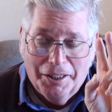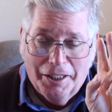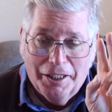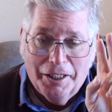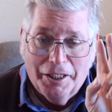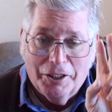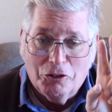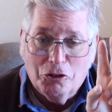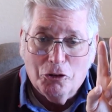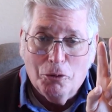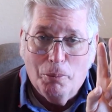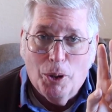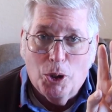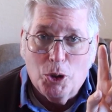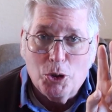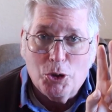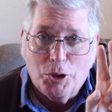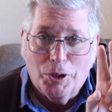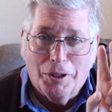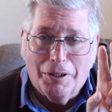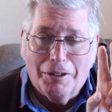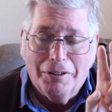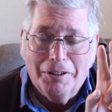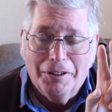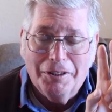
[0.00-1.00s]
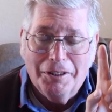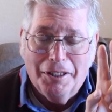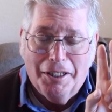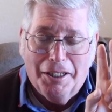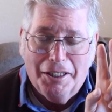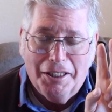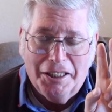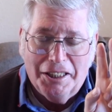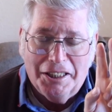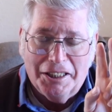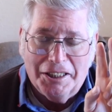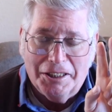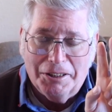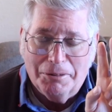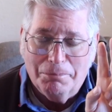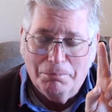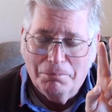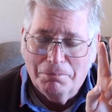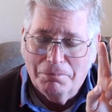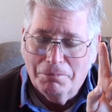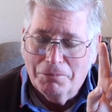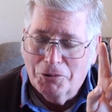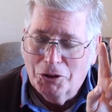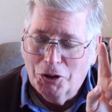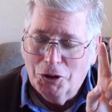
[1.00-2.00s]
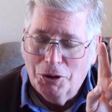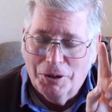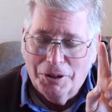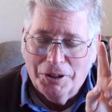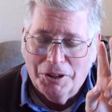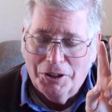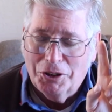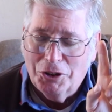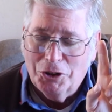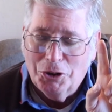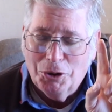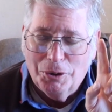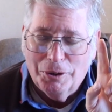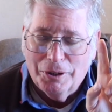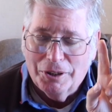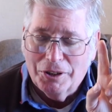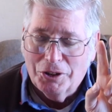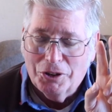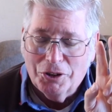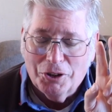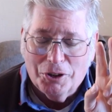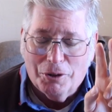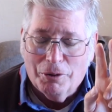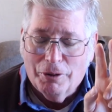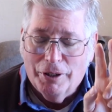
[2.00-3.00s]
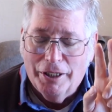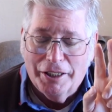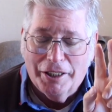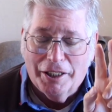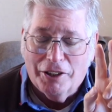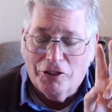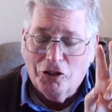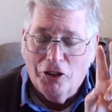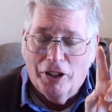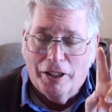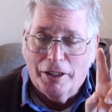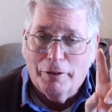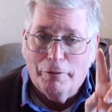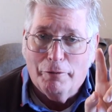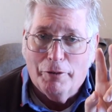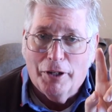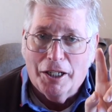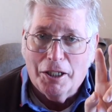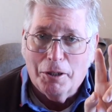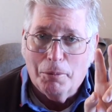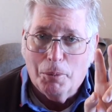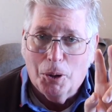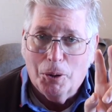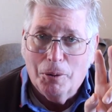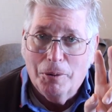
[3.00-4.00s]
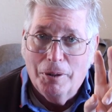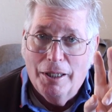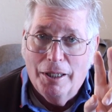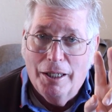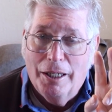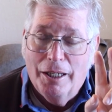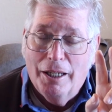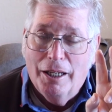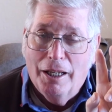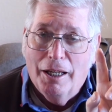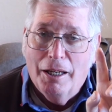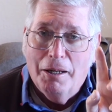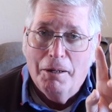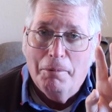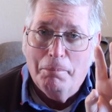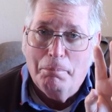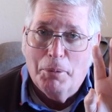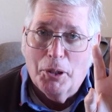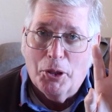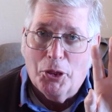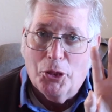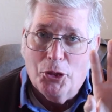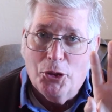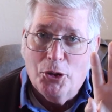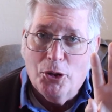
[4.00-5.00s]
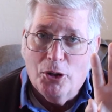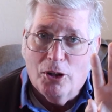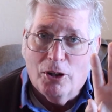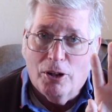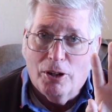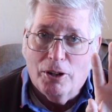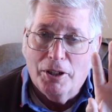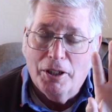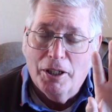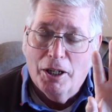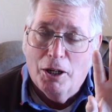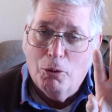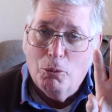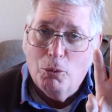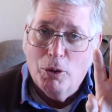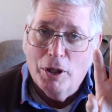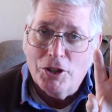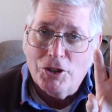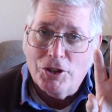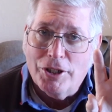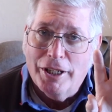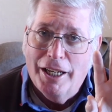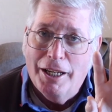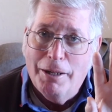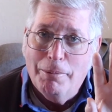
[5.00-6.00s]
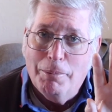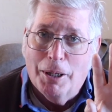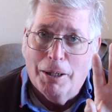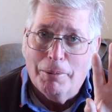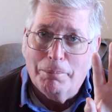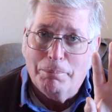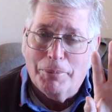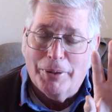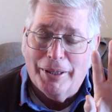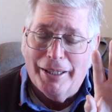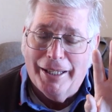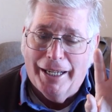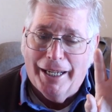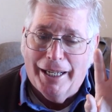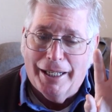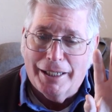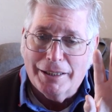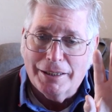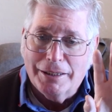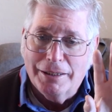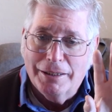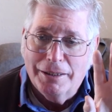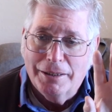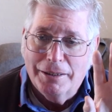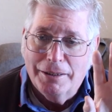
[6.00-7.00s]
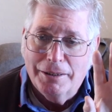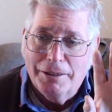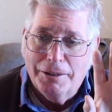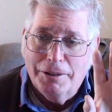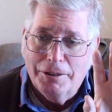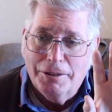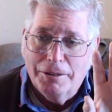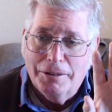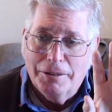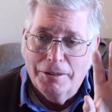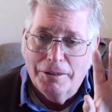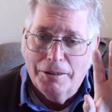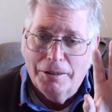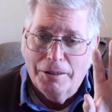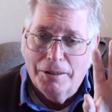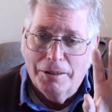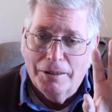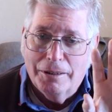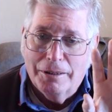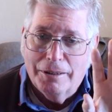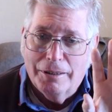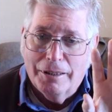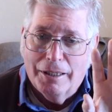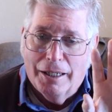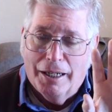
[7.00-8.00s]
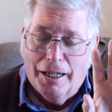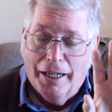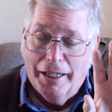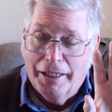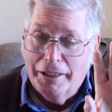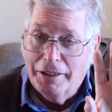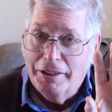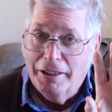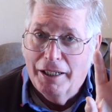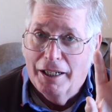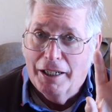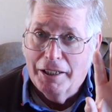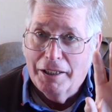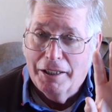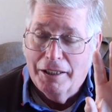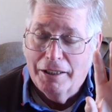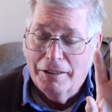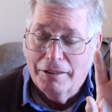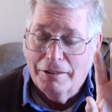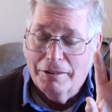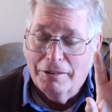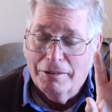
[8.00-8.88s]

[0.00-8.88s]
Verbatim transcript: it's emotional. To a degree that's undefinable. But third, a wish came up that I had not